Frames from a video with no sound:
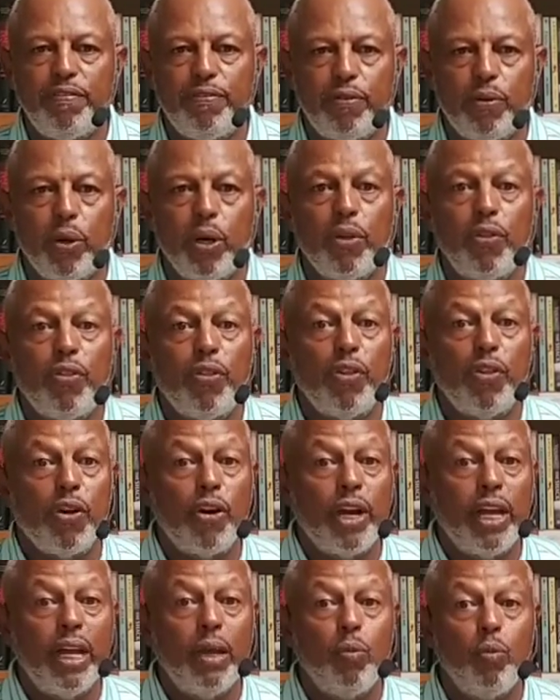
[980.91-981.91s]
for
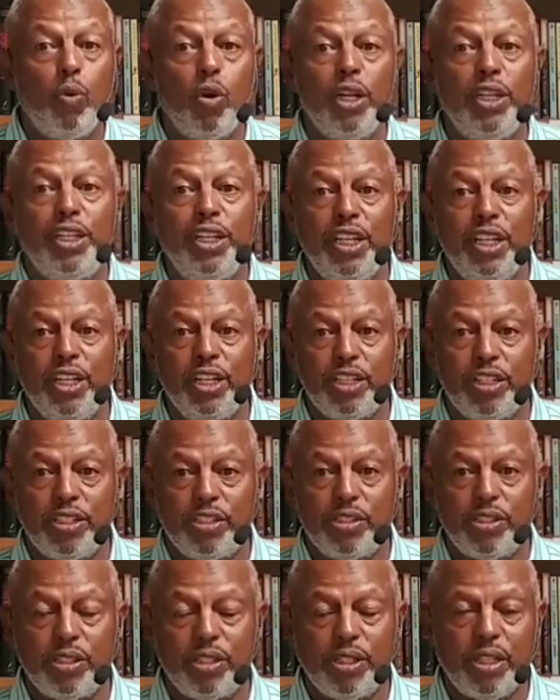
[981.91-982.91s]
31
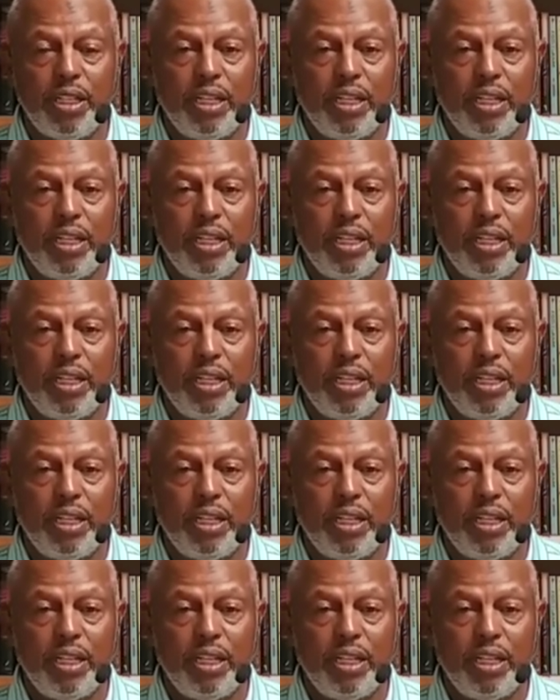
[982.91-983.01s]
years.